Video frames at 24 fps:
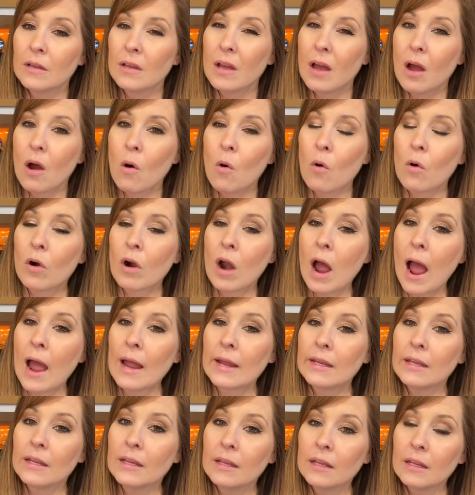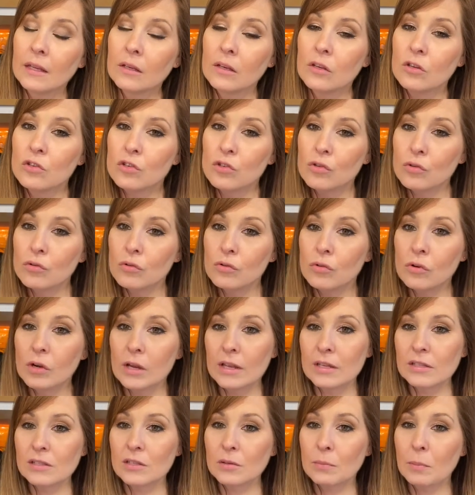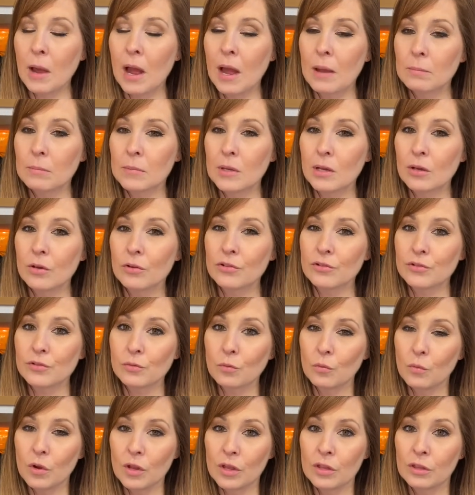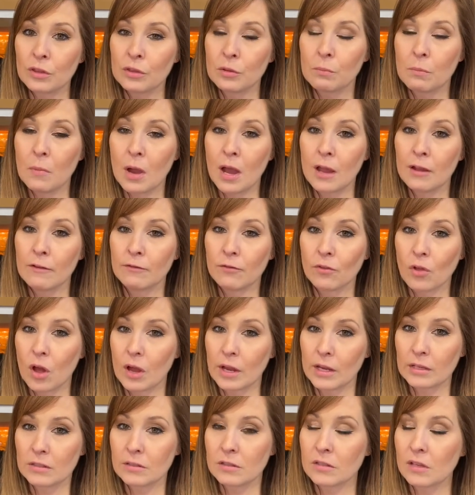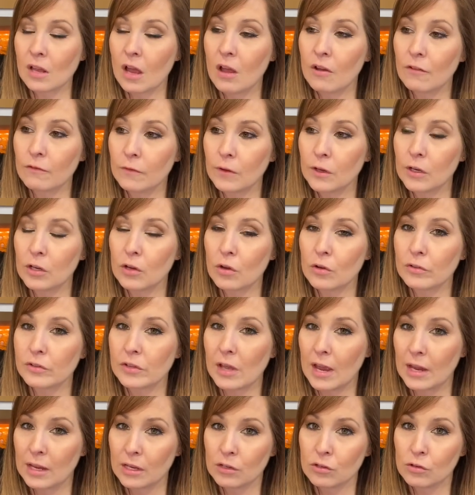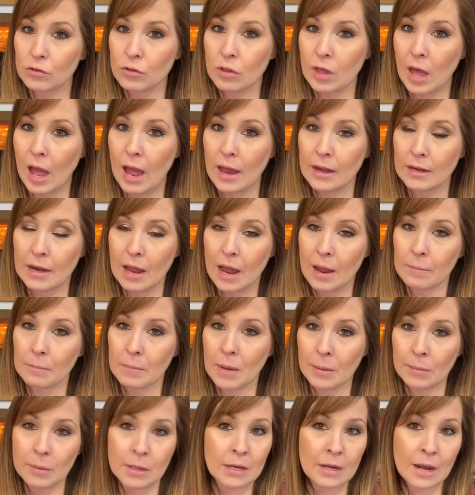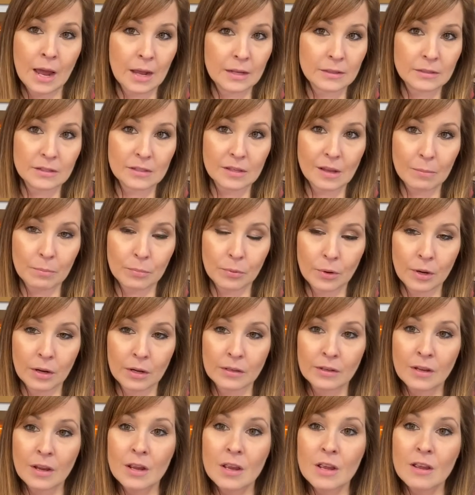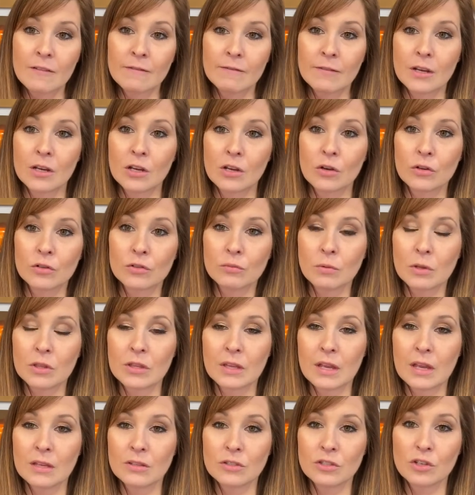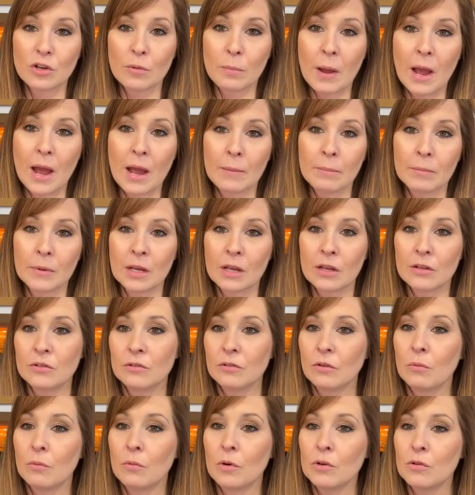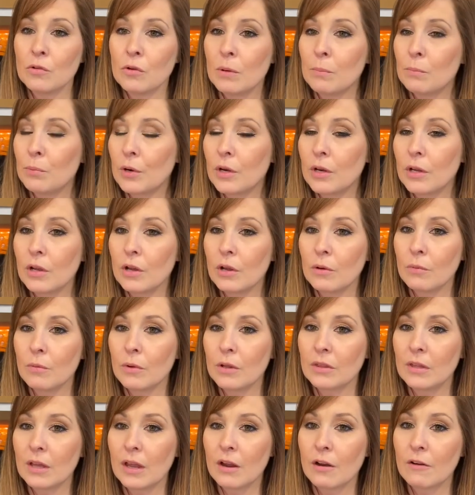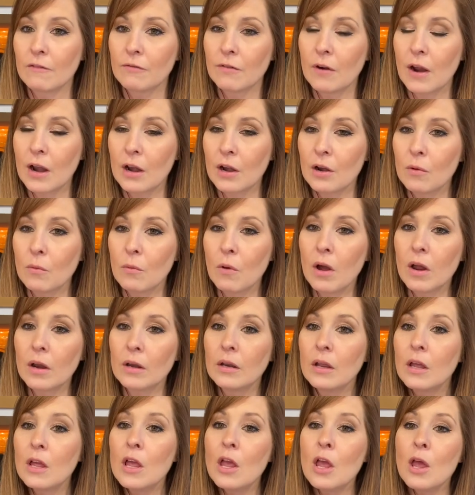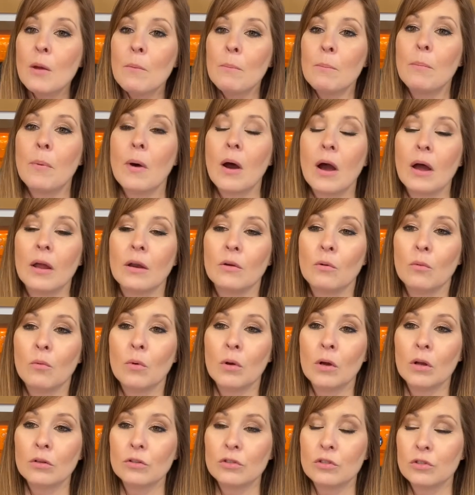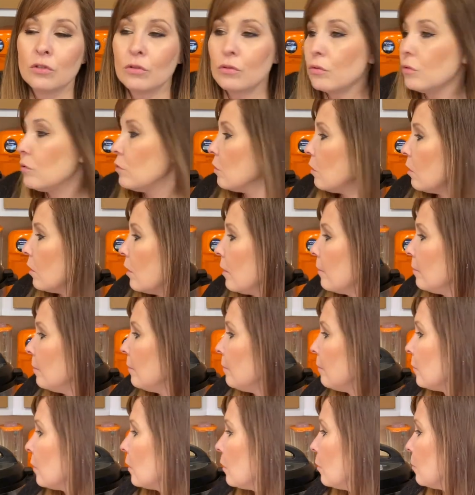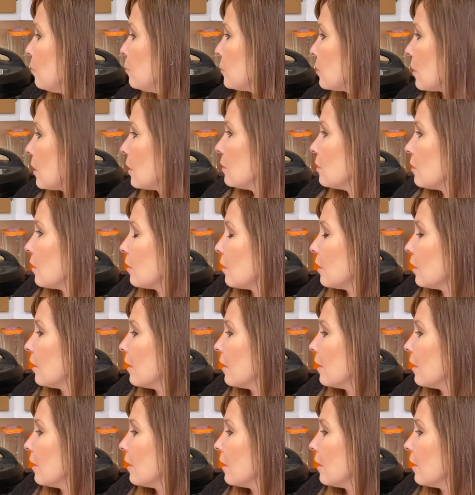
or I can do Instant Pot meals with my vlogging style videos. I can do that, not maybe not separate videos with the Instant Pot, because we're doing pretty good with the air fryer one. But we'll do um oops I turned